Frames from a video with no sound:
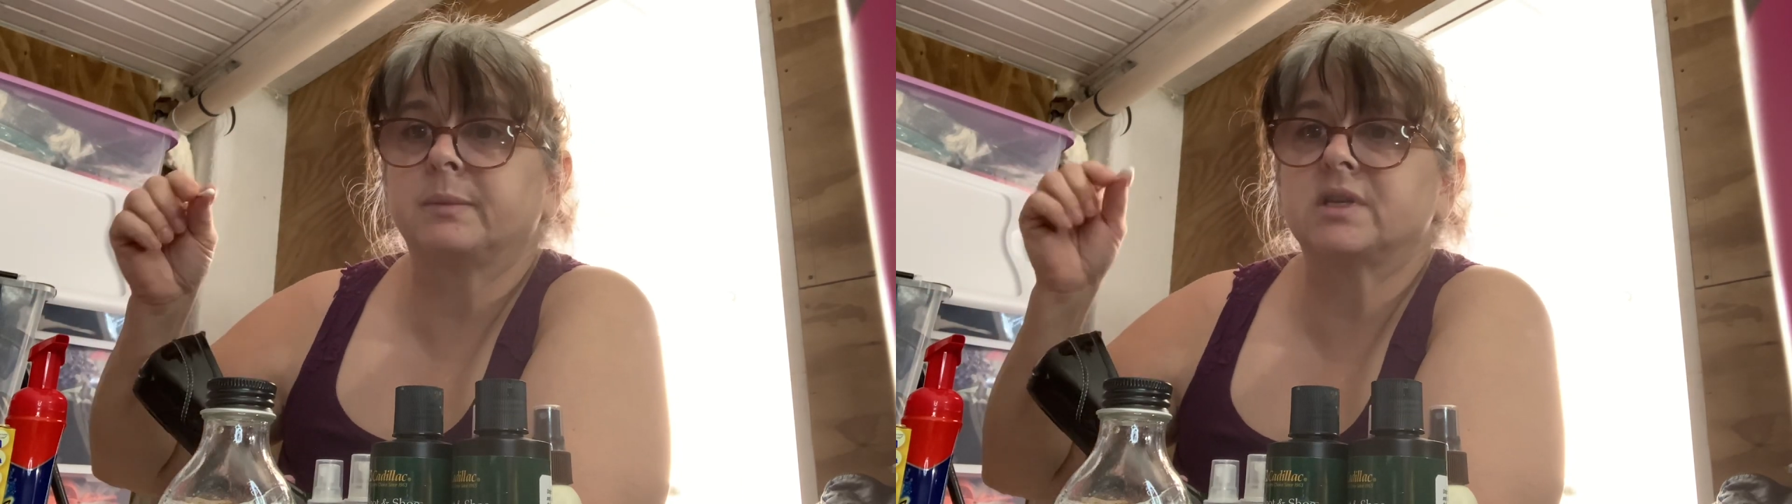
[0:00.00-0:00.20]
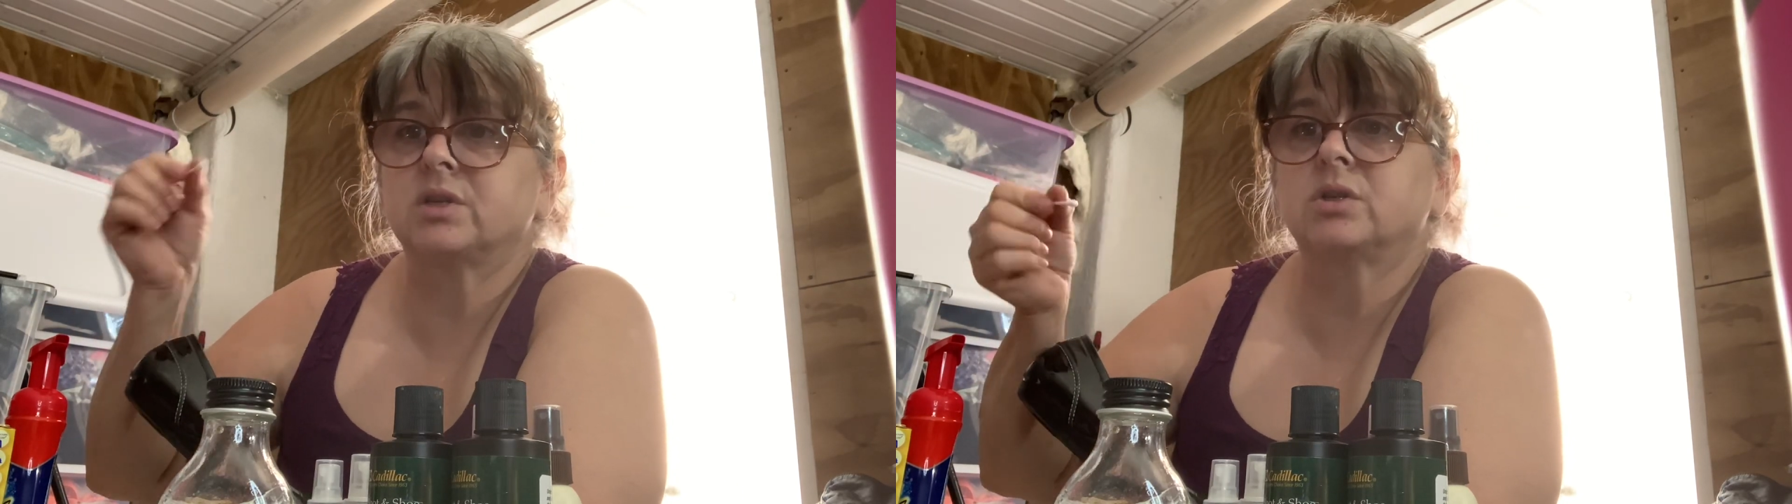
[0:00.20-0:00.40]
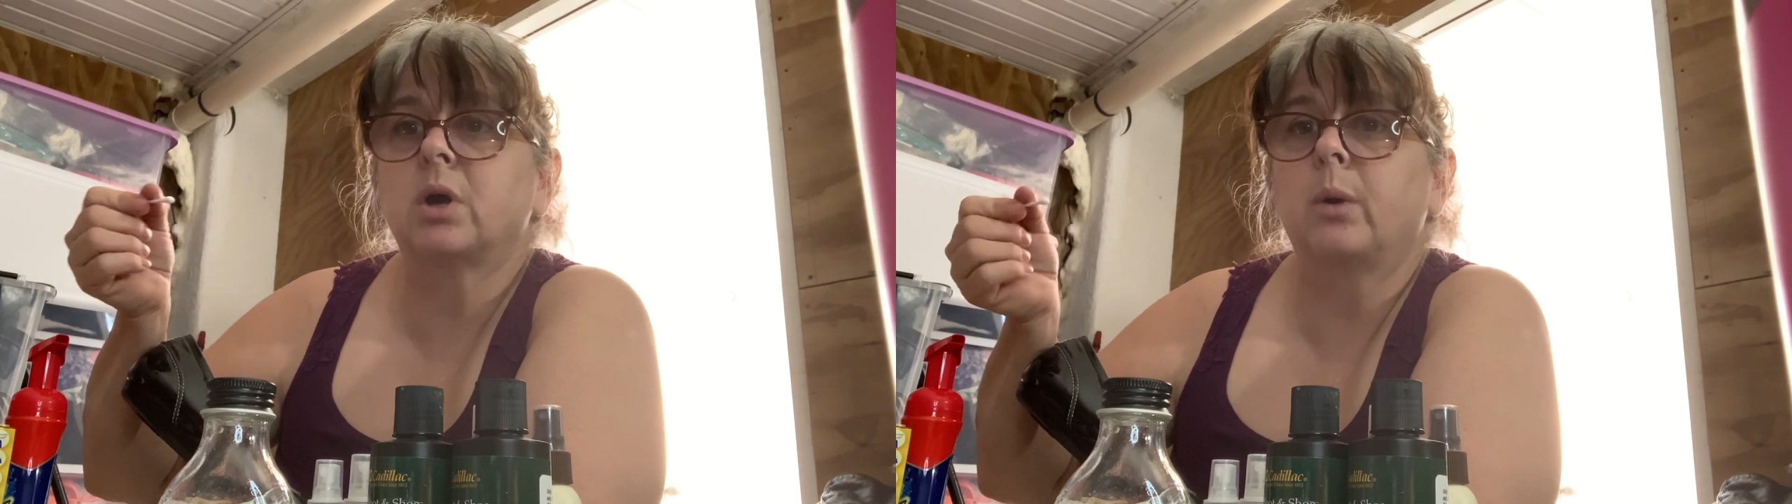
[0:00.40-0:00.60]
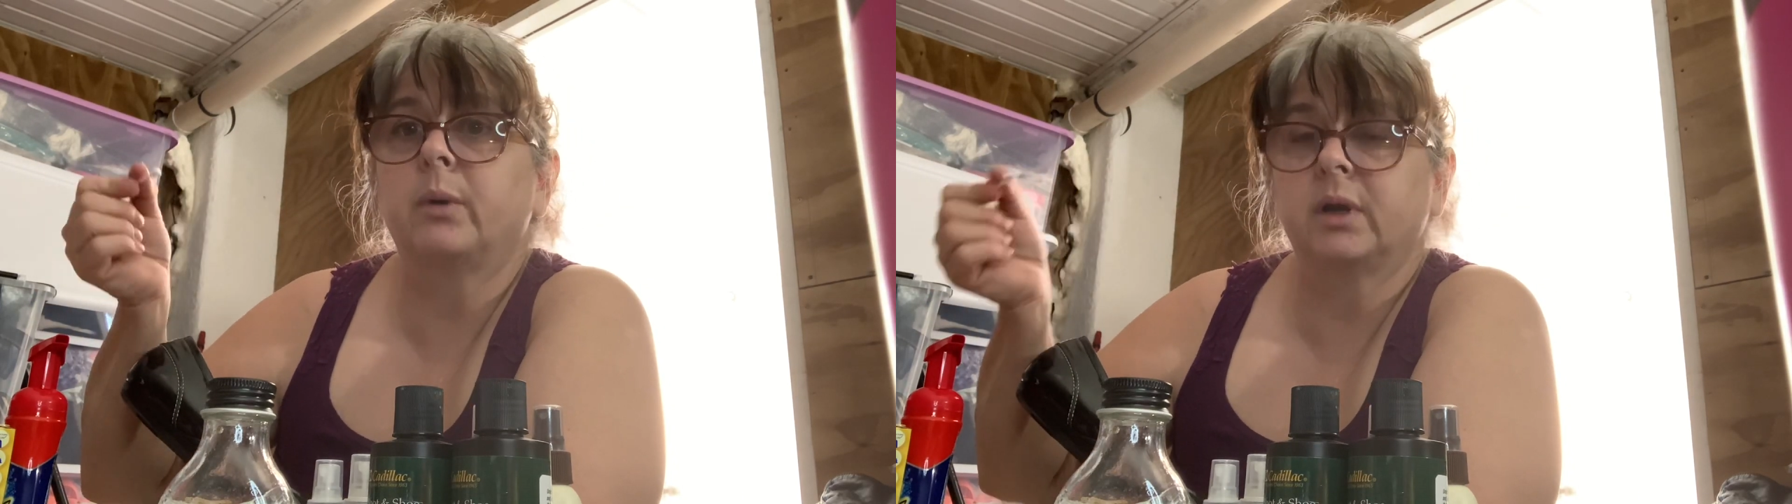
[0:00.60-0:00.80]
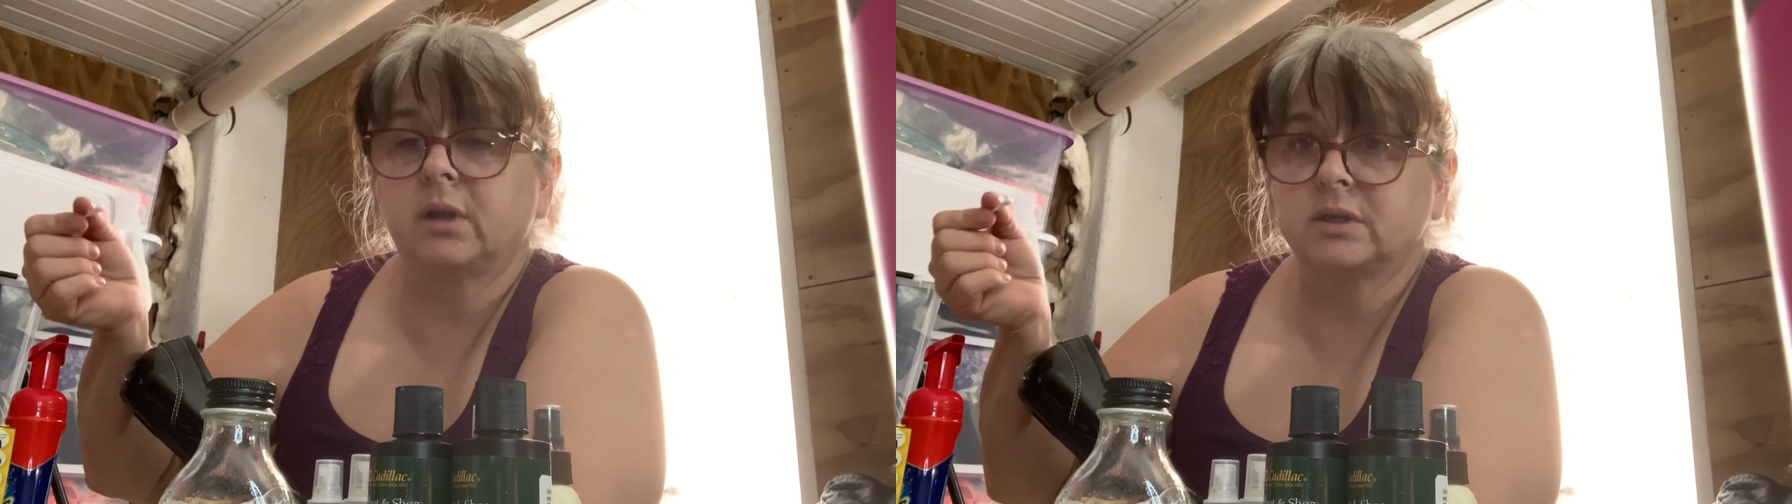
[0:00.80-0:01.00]
but you don't
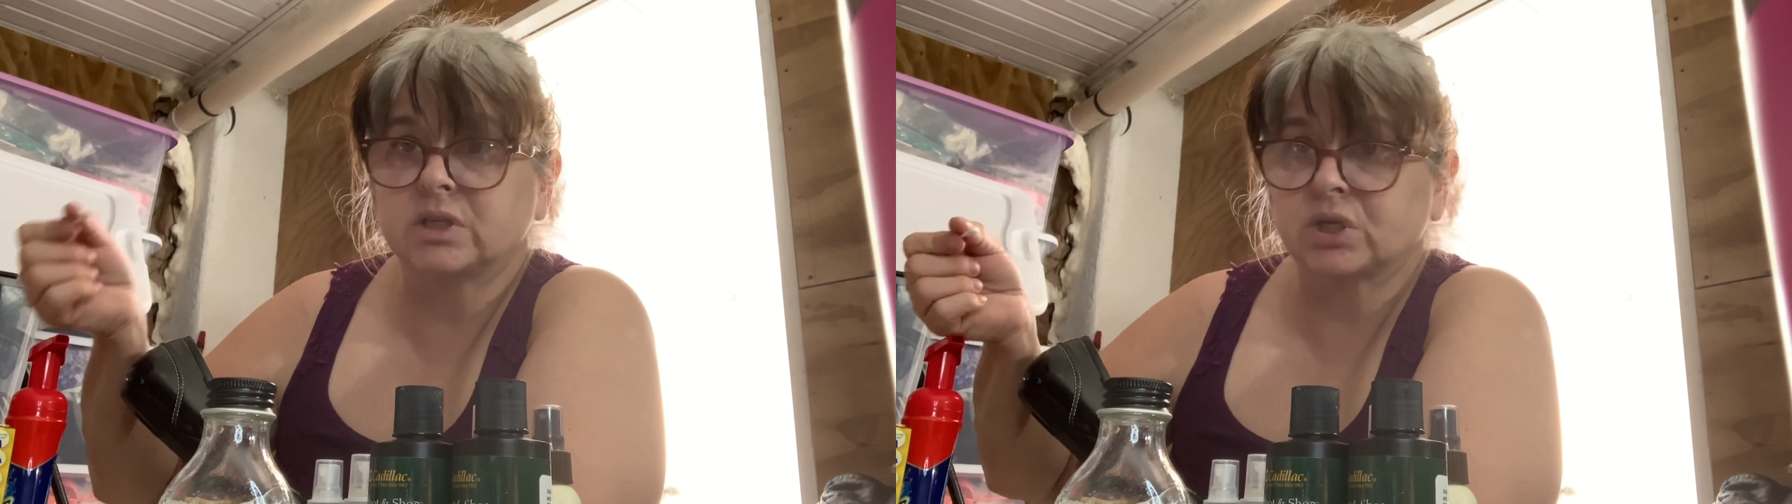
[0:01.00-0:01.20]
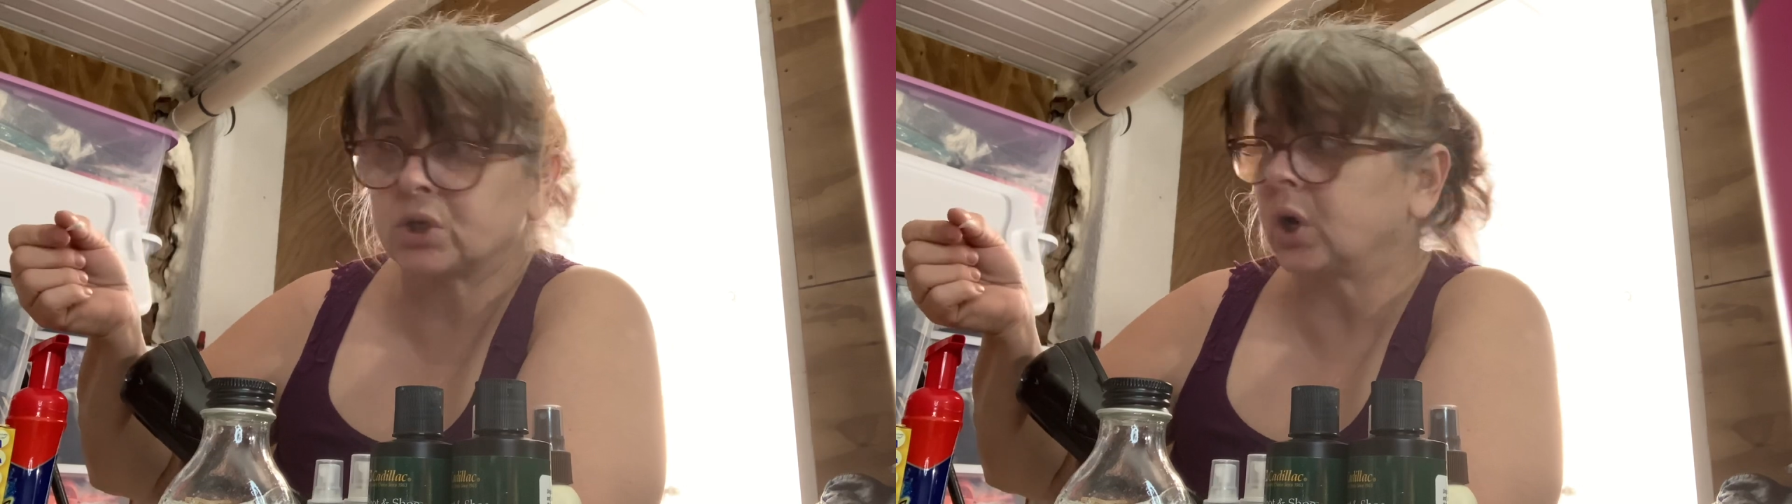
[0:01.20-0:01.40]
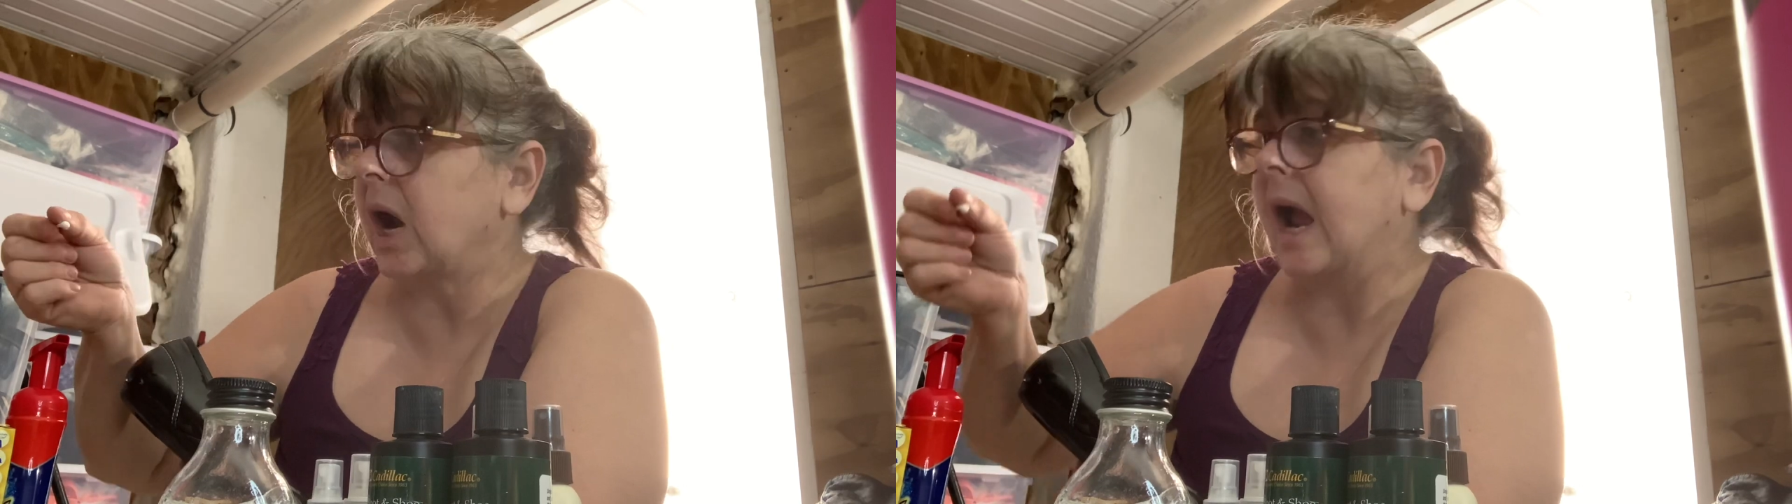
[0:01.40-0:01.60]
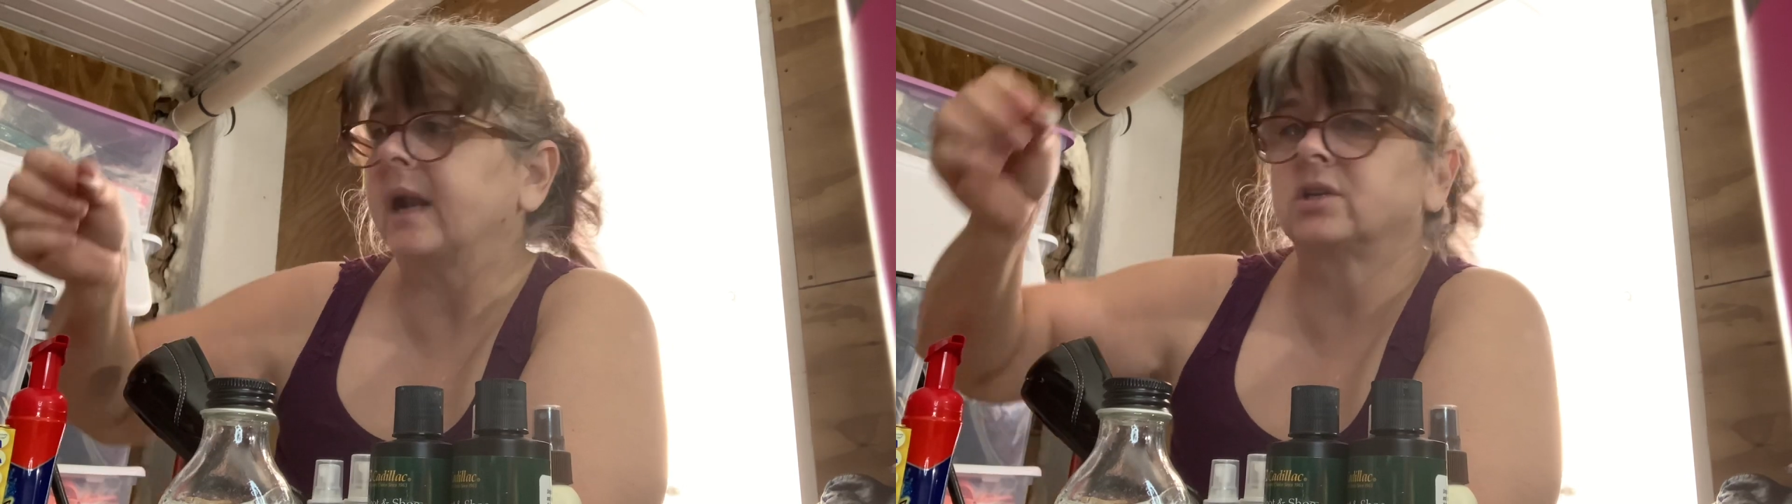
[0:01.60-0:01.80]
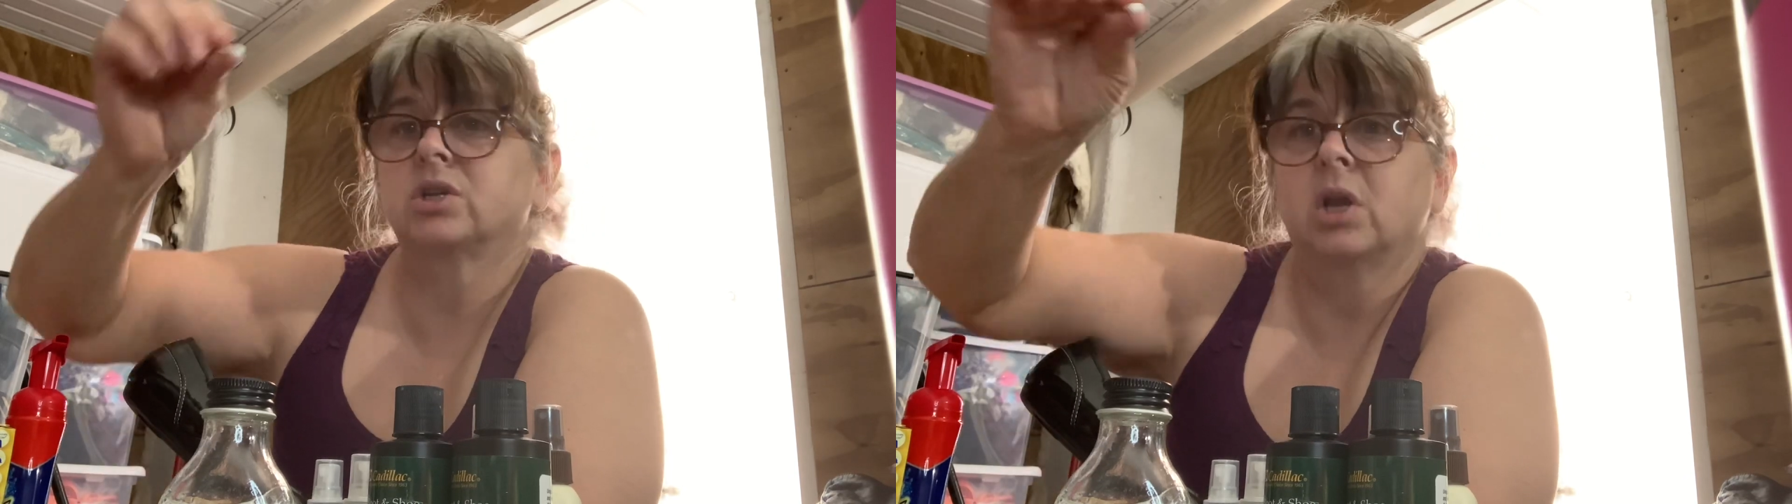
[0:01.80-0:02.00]
want to
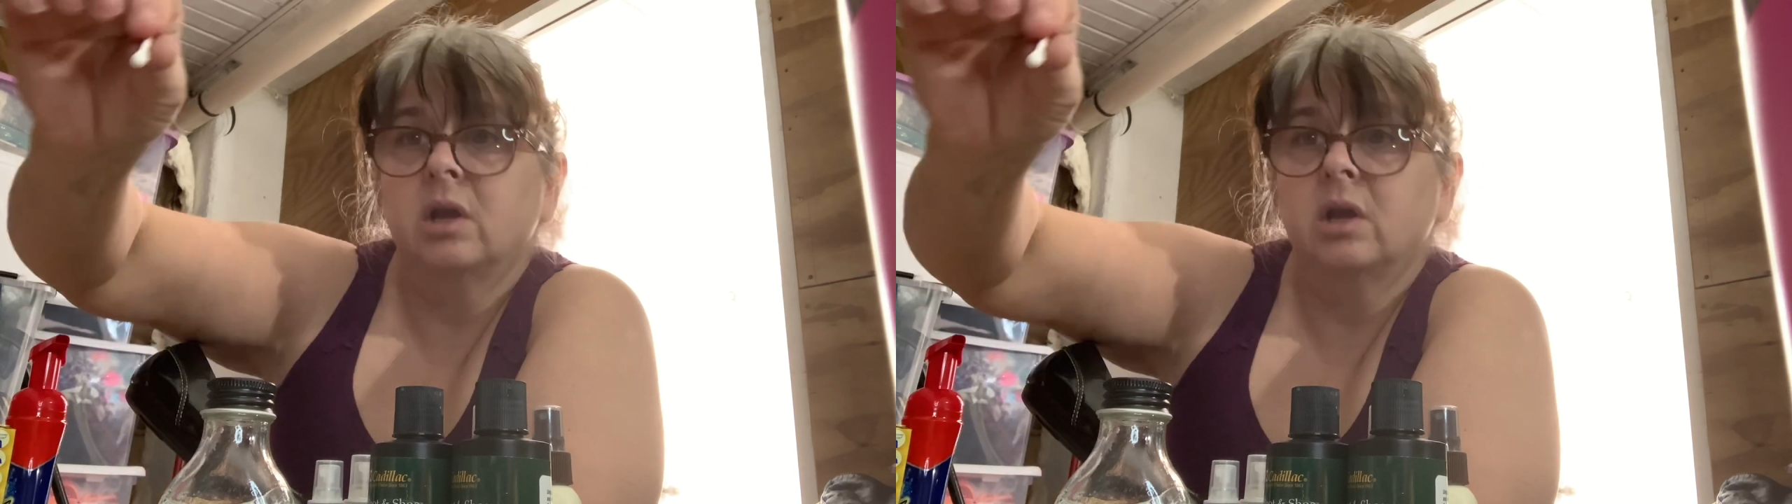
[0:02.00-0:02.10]
scratch.